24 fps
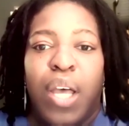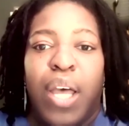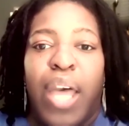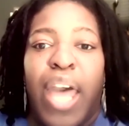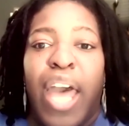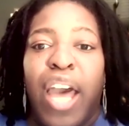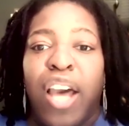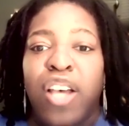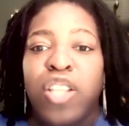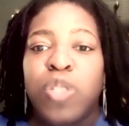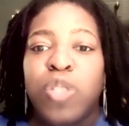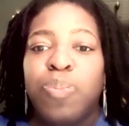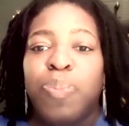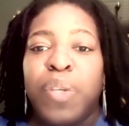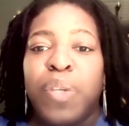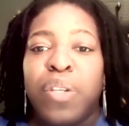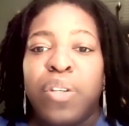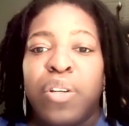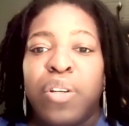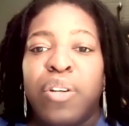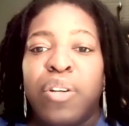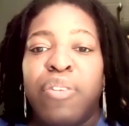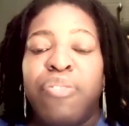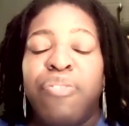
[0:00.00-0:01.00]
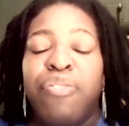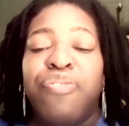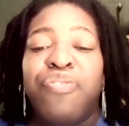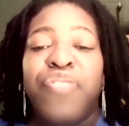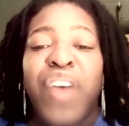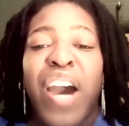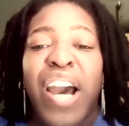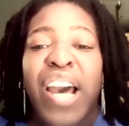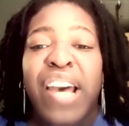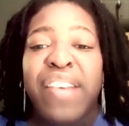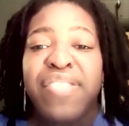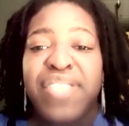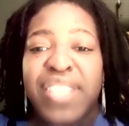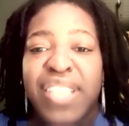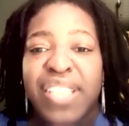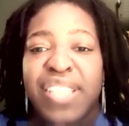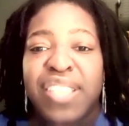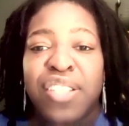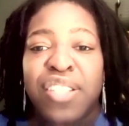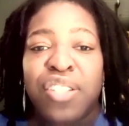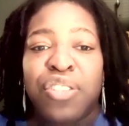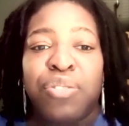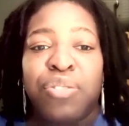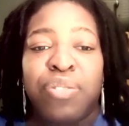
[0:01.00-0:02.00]
House Bill five
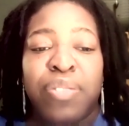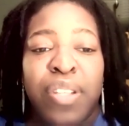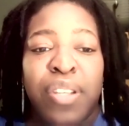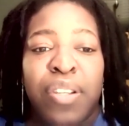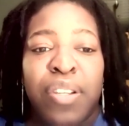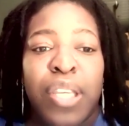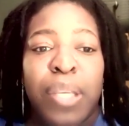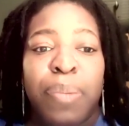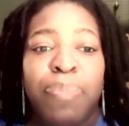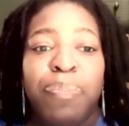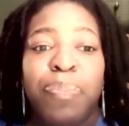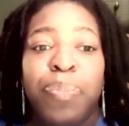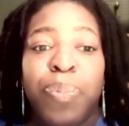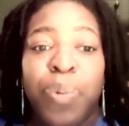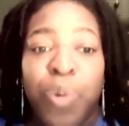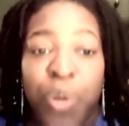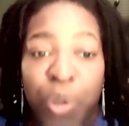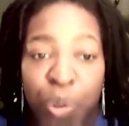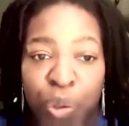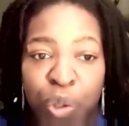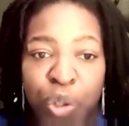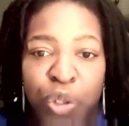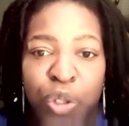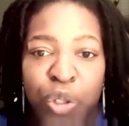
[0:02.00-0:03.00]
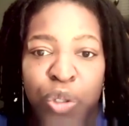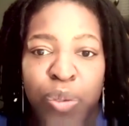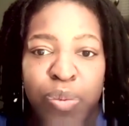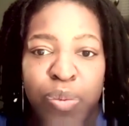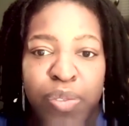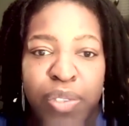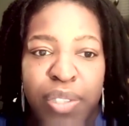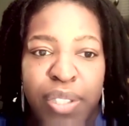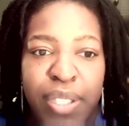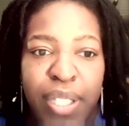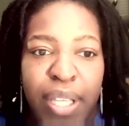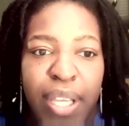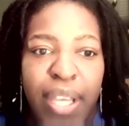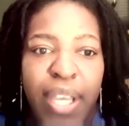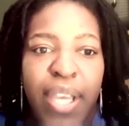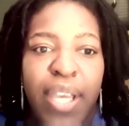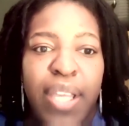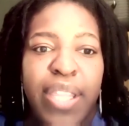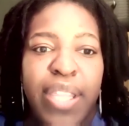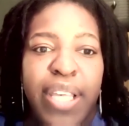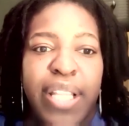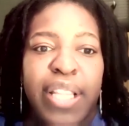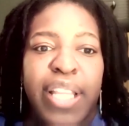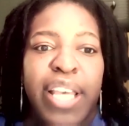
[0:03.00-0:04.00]
sixty-three proves
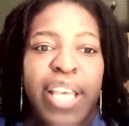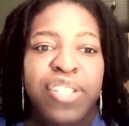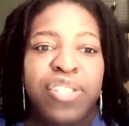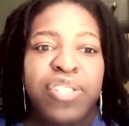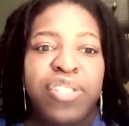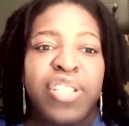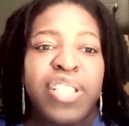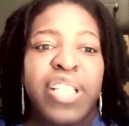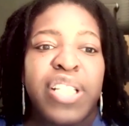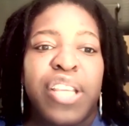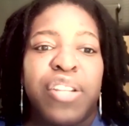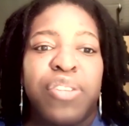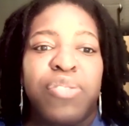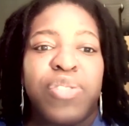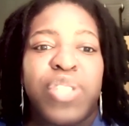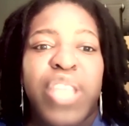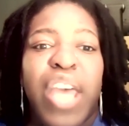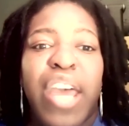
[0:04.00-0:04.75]
that legislators